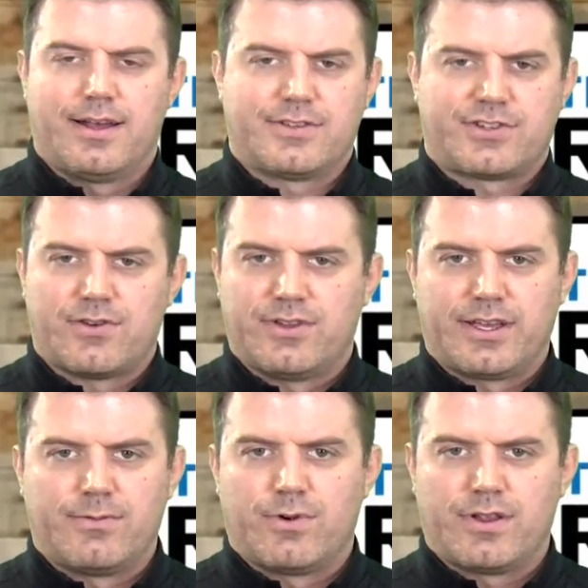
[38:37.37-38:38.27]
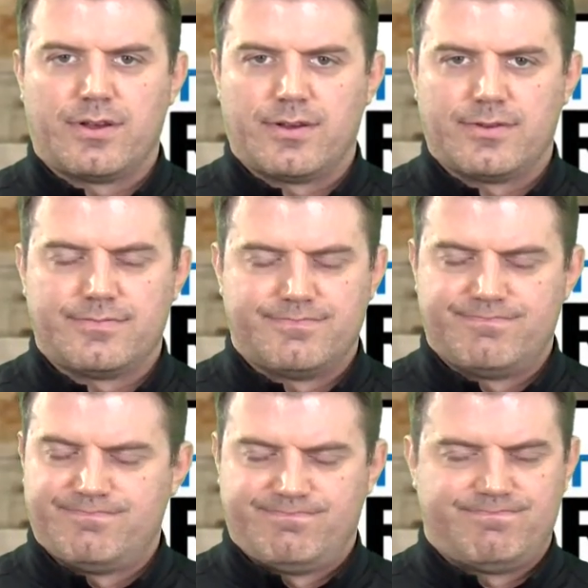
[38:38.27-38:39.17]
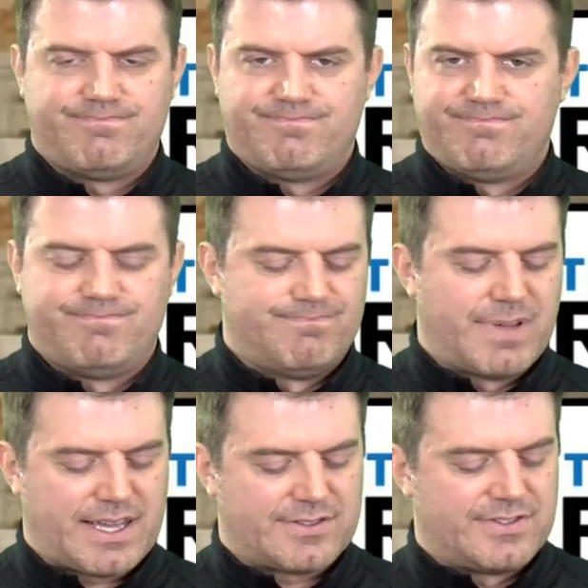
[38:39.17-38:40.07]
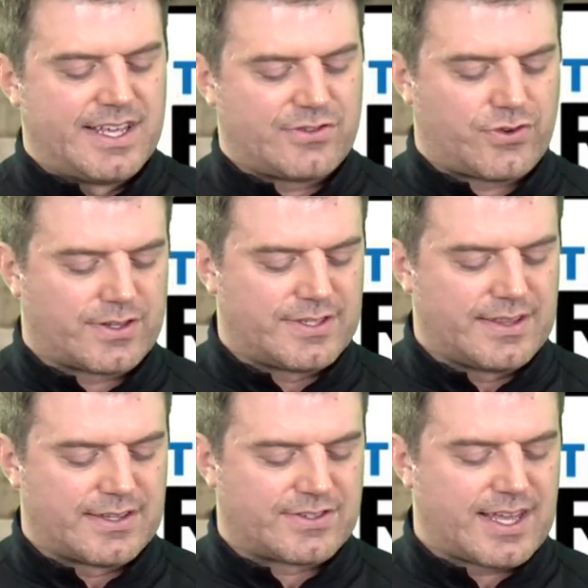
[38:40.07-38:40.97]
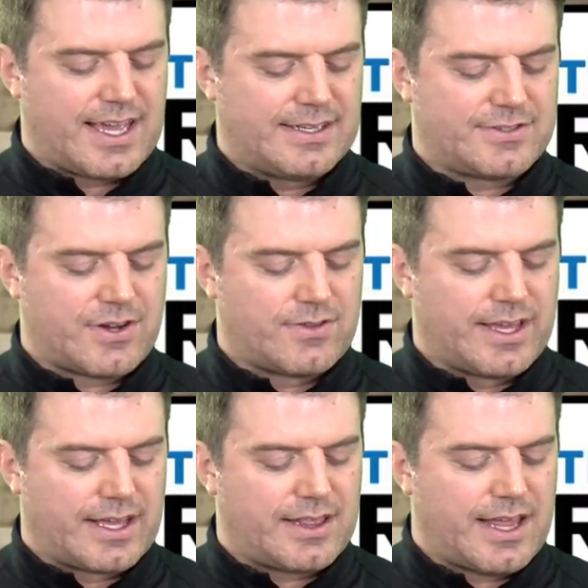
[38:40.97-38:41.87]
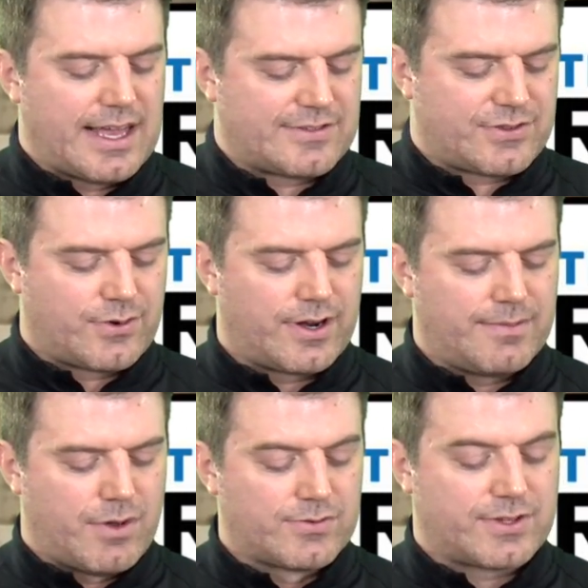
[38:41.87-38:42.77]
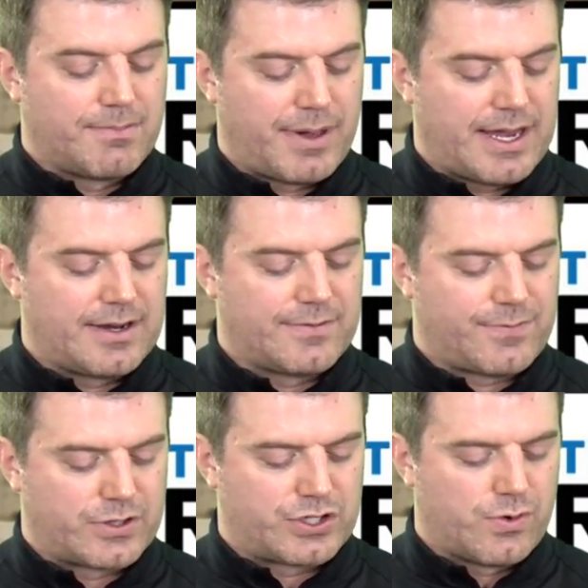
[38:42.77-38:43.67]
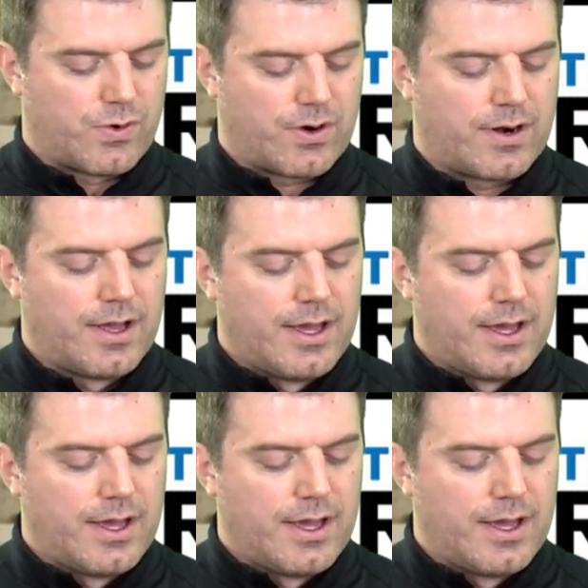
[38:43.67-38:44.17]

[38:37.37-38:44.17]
Certainly one of the biggest districts in the state, certainly in Class 3, most competitive for sure.